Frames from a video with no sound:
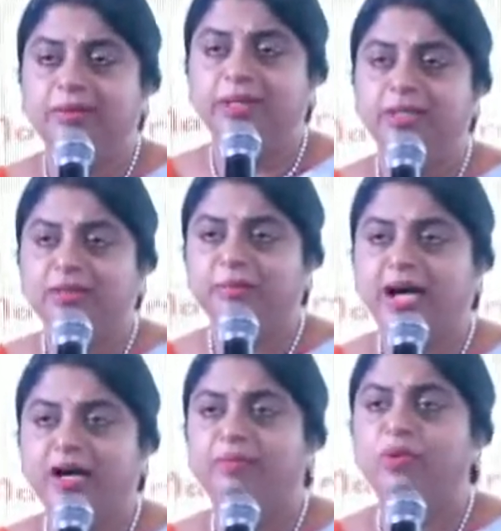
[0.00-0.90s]
being the
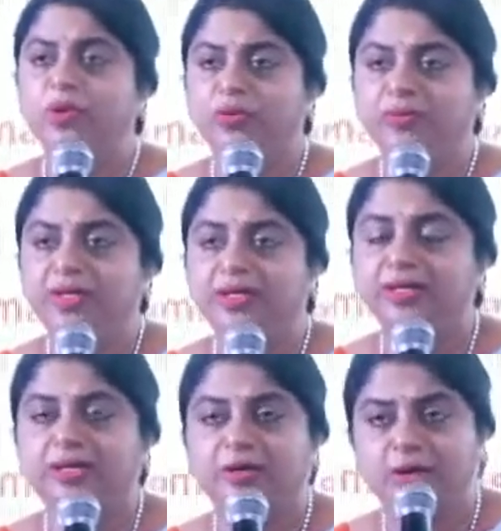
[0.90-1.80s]
backbone of
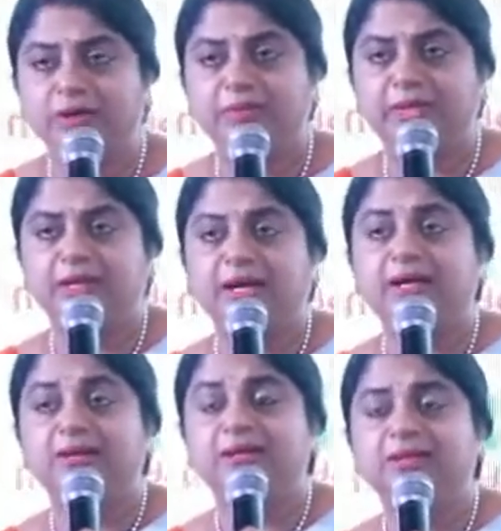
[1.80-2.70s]
Indian economy
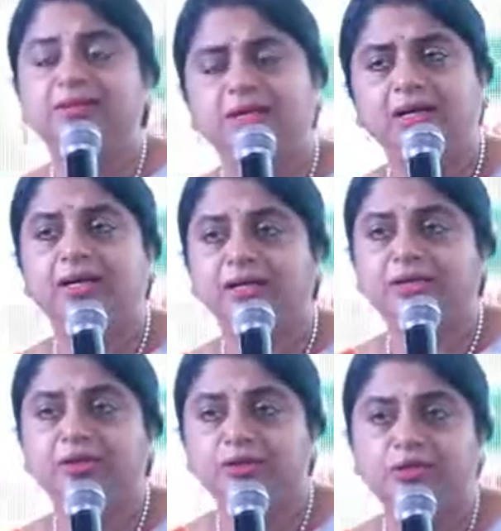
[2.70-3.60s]
and they still
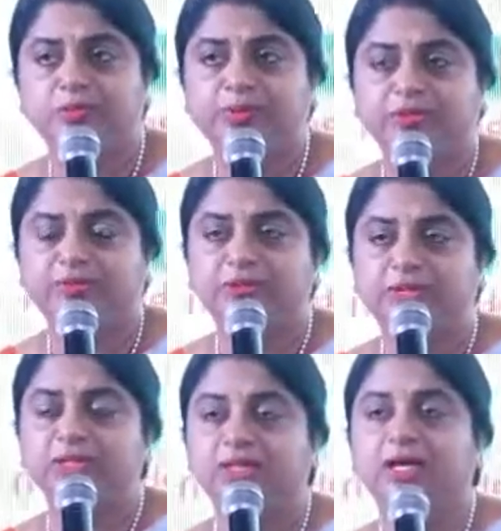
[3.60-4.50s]
continue to be if you
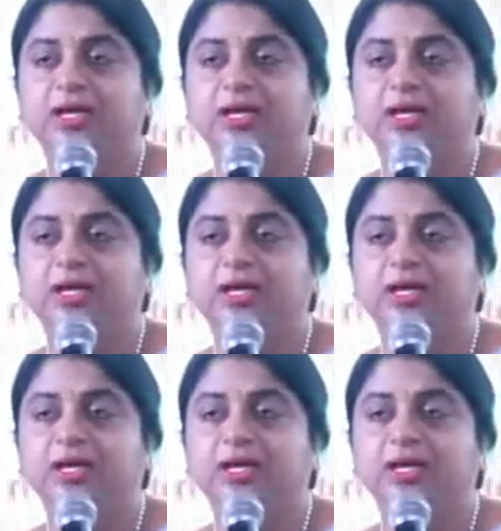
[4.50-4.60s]
see